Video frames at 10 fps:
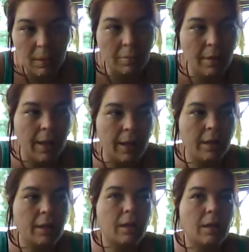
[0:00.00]
But
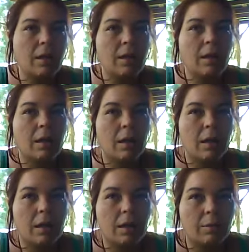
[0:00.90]

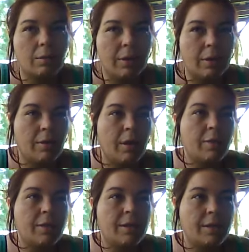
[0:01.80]
when you
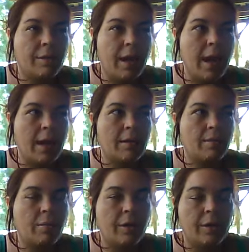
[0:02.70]
go and do that,
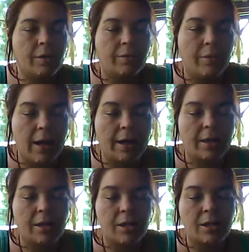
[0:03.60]
when you're
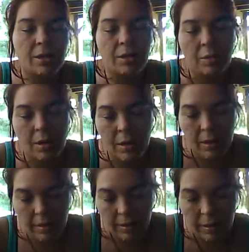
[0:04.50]
invited to do
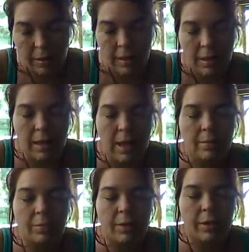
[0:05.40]

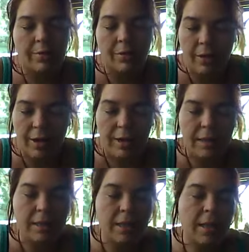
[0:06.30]
that with
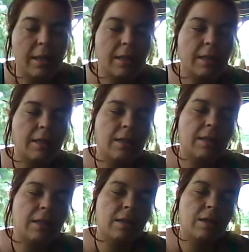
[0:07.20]
friends
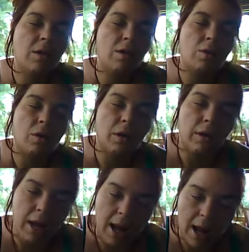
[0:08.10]
or
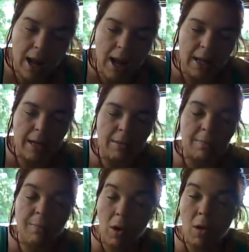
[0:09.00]
at a
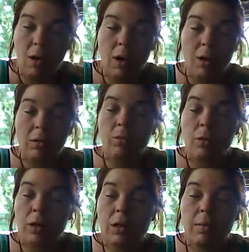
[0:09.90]
bar
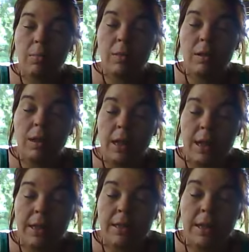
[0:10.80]
where,
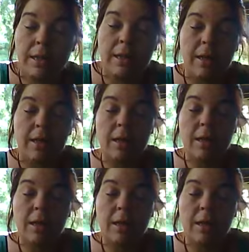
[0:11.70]
like I did the